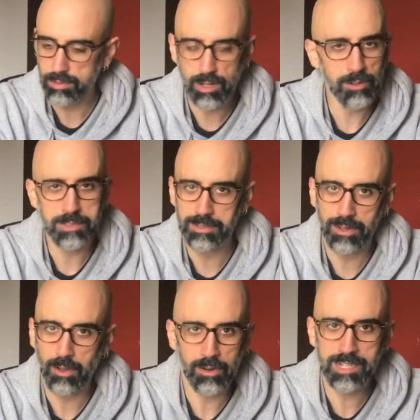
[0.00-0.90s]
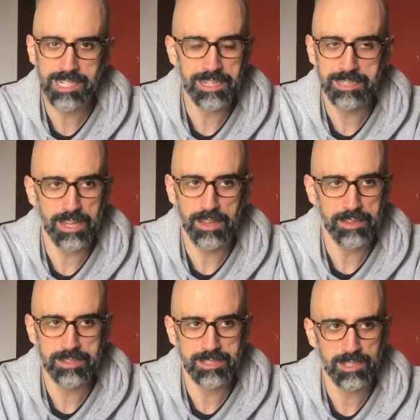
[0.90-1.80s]
no, honestly
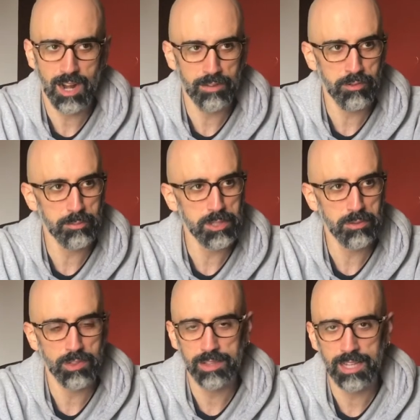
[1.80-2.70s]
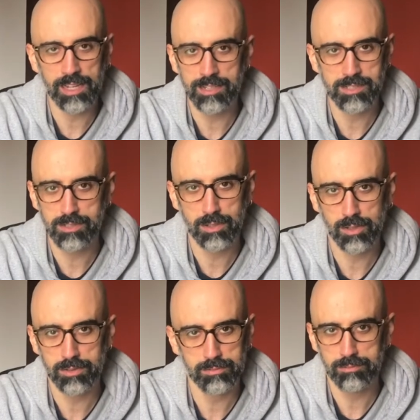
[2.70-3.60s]
it's hard for me to think that there's
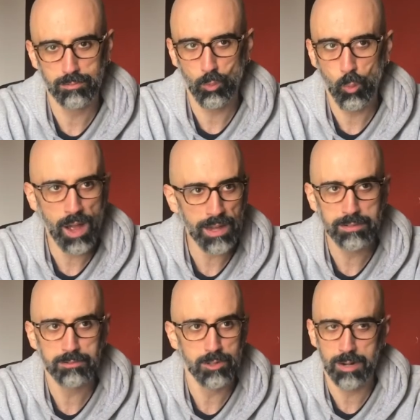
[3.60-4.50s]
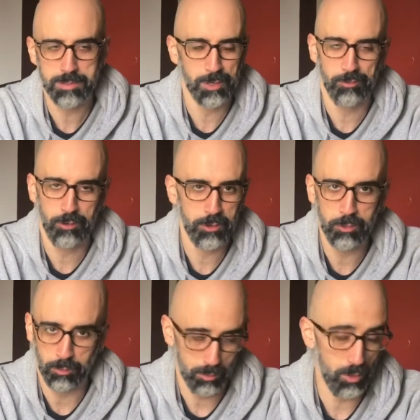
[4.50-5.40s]
not one drumstick for
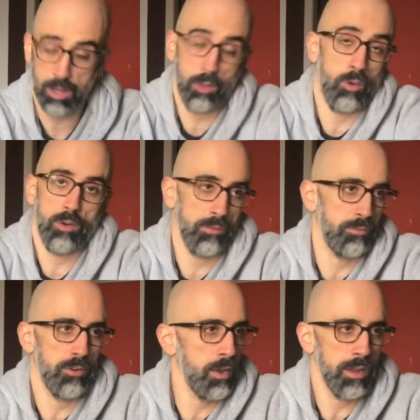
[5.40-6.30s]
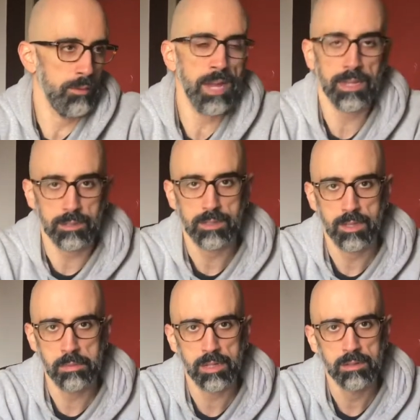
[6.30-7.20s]
you or for anybody.
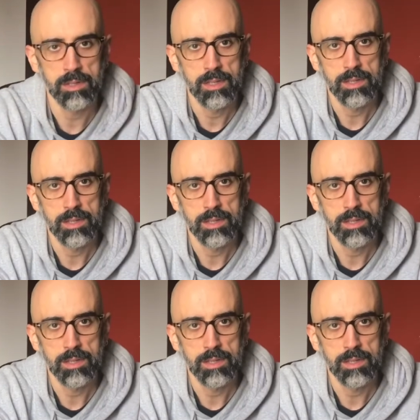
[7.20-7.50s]
I mean